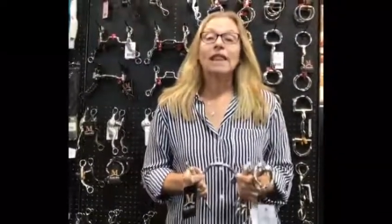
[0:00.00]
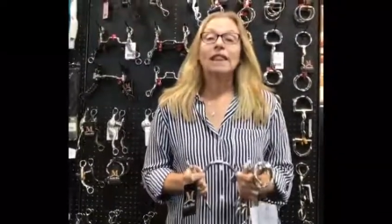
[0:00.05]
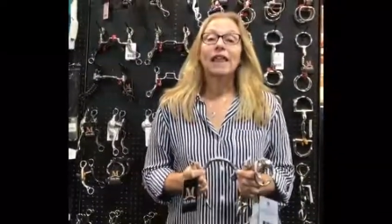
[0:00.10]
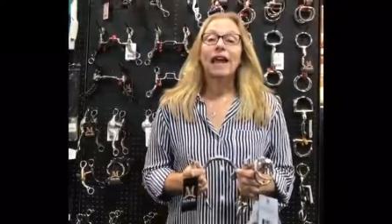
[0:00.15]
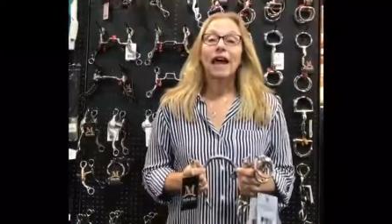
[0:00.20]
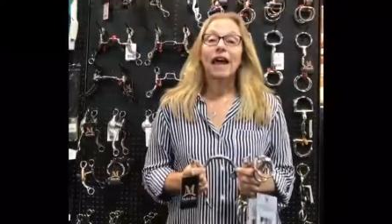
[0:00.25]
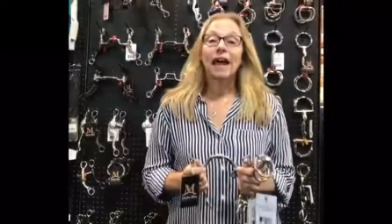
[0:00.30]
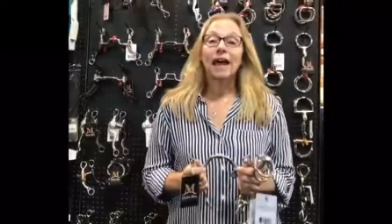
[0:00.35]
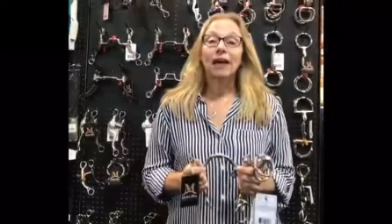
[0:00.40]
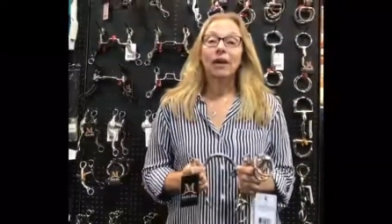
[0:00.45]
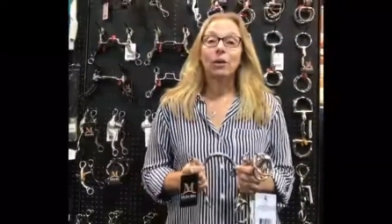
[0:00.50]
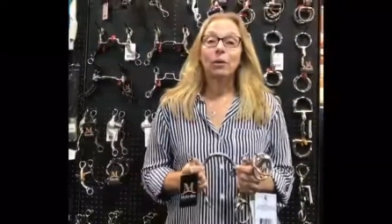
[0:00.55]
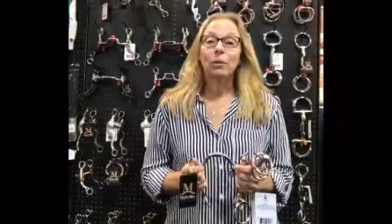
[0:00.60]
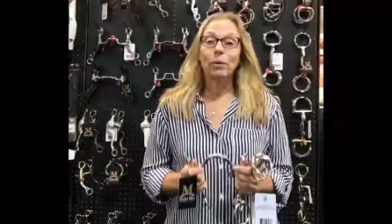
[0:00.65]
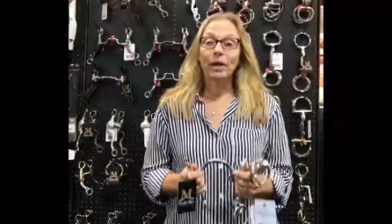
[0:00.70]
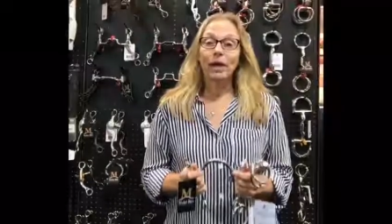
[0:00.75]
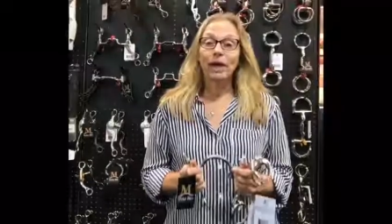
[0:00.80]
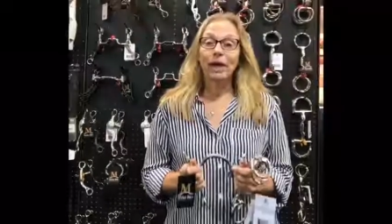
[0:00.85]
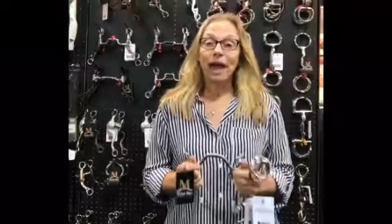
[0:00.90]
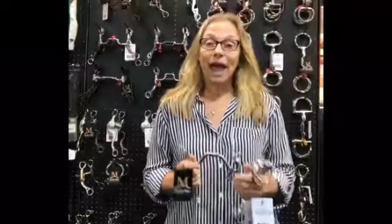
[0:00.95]
that
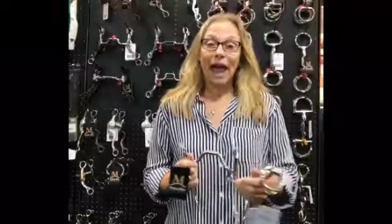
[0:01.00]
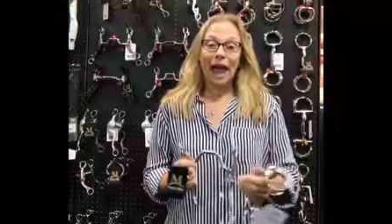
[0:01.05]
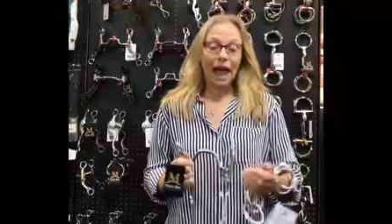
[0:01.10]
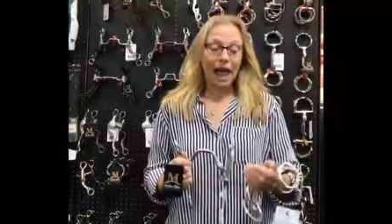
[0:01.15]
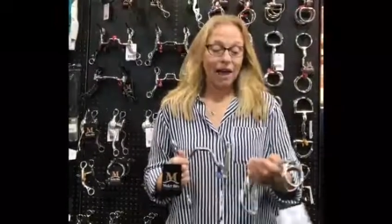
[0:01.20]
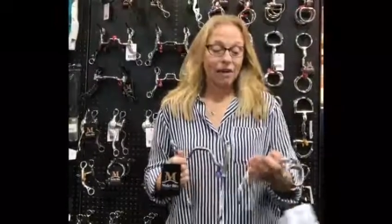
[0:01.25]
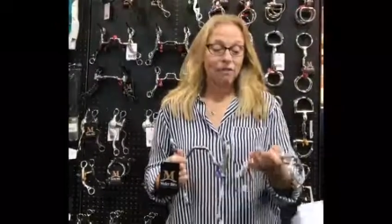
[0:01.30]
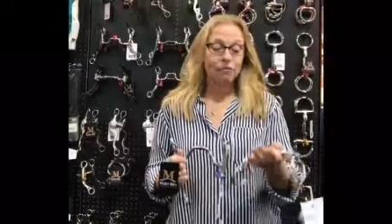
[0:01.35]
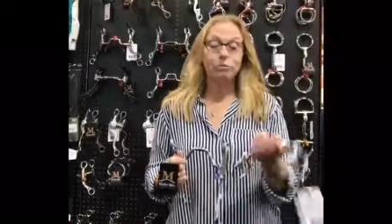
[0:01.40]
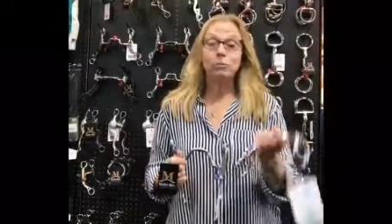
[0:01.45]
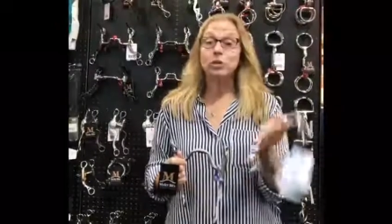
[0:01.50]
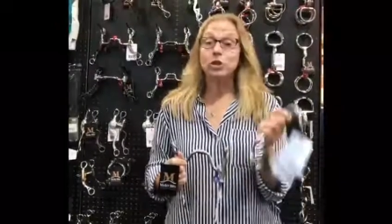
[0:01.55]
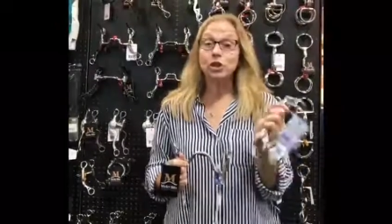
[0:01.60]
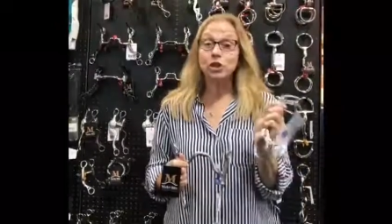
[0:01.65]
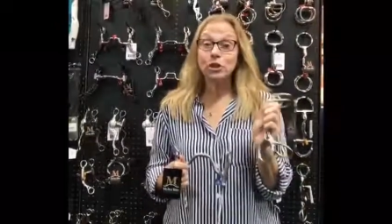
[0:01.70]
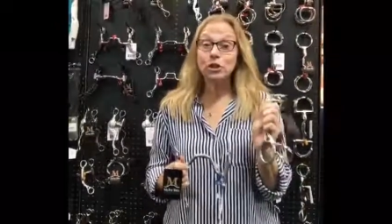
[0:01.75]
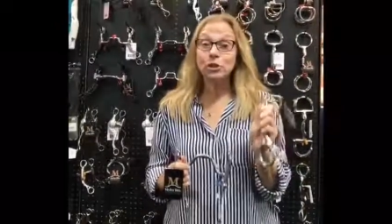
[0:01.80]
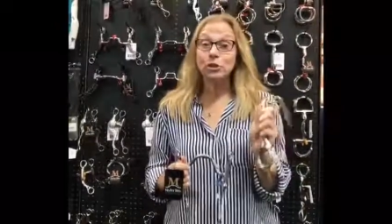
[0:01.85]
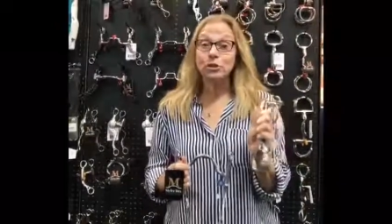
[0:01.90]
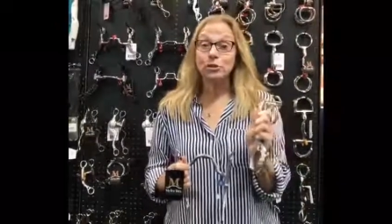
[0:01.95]
we have
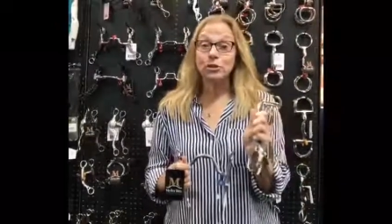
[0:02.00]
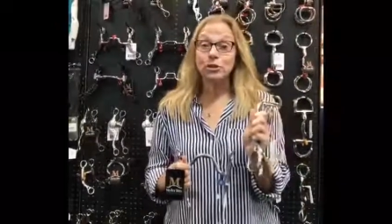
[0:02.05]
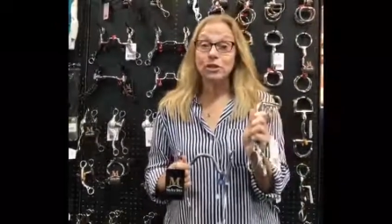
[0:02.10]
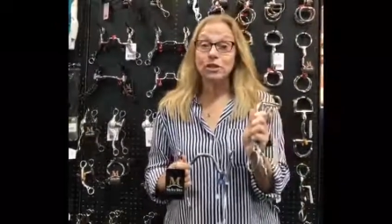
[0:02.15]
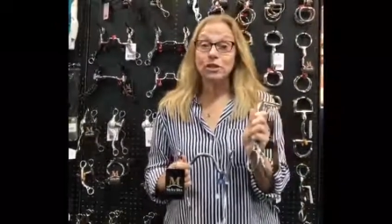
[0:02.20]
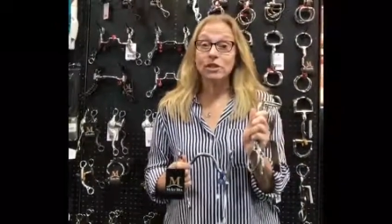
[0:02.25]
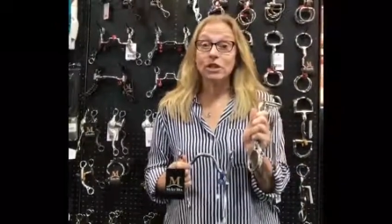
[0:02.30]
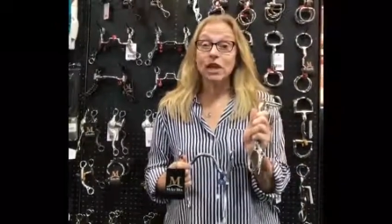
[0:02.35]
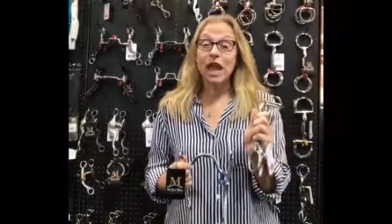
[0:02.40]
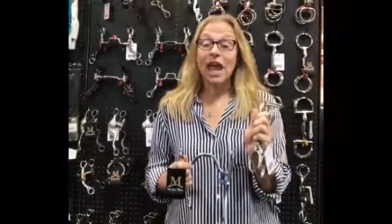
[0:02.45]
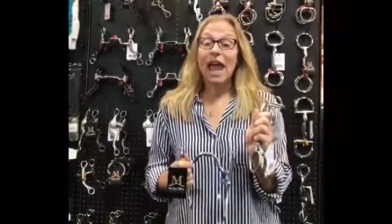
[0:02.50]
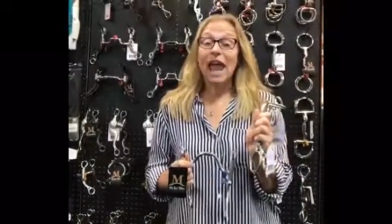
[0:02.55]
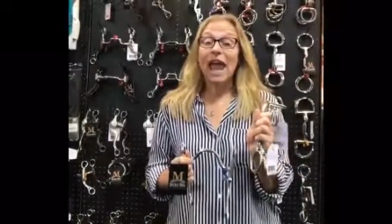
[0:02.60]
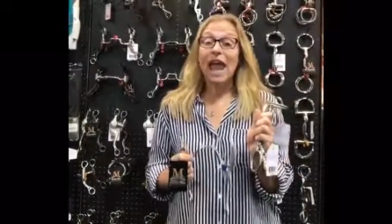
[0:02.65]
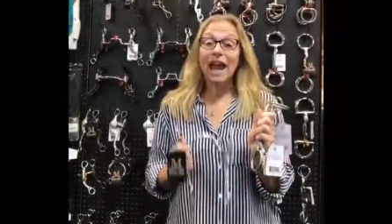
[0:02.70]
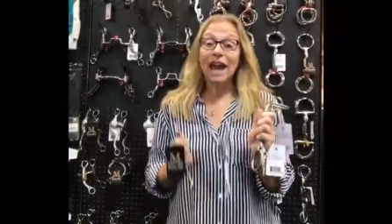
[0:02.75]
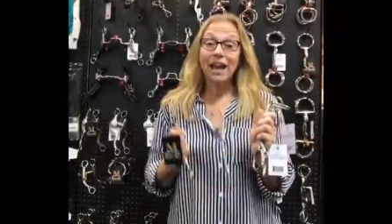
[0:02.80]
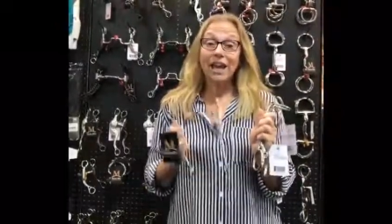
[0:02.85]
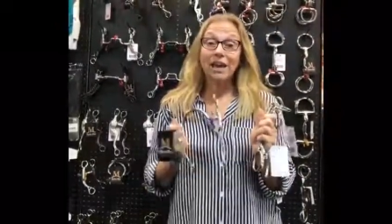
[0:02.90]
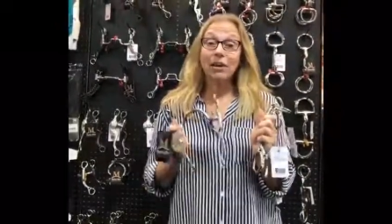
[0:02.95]
Bradoons
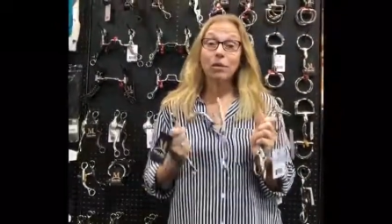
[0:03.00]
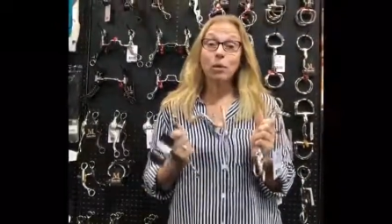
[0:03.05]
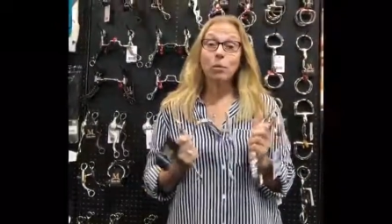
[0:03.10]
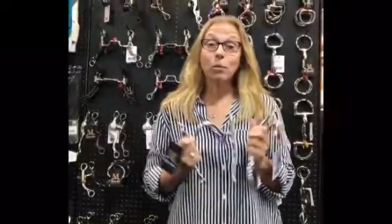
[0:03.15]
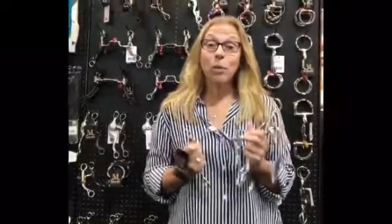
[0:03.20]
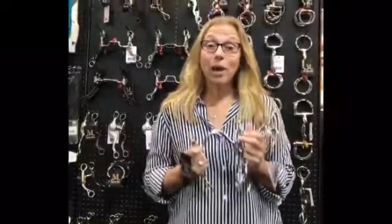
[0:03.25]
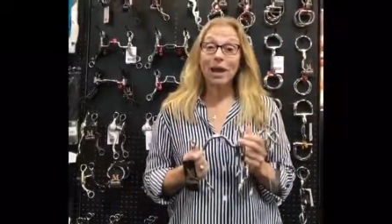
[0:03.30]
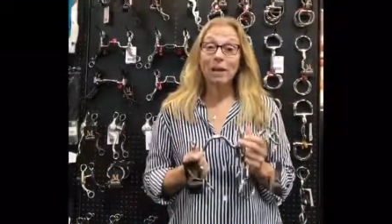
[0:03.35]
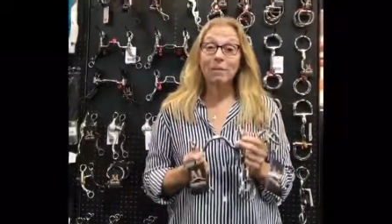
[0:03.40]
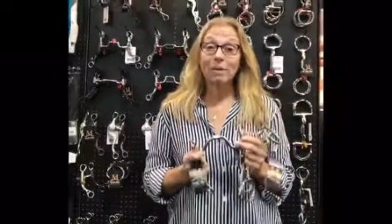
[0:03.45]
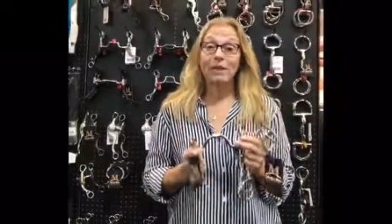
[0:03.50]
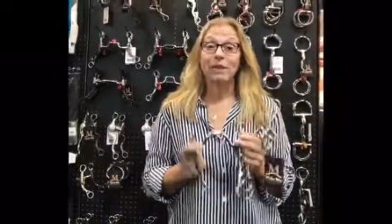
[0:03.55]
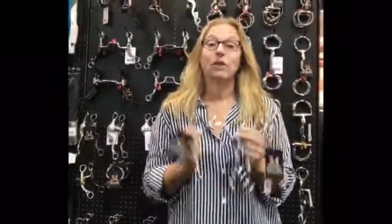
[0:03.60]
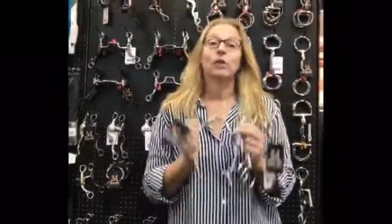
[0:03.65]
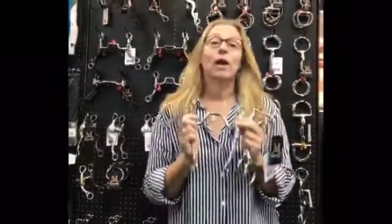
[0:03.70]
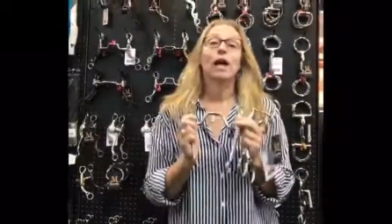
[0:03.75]
and a Weymouth.